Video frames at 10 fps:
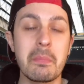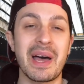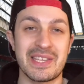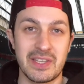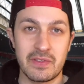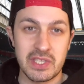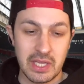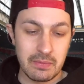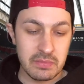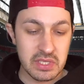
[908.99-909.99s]
massive
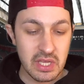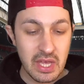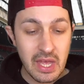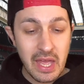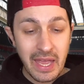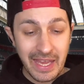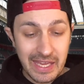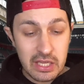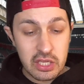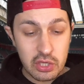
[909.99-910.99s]
teams.
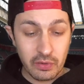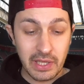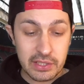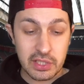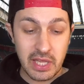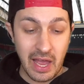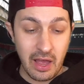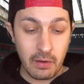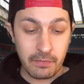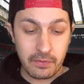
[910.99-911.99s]
Here you literally
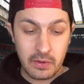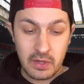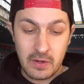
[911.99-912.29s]
have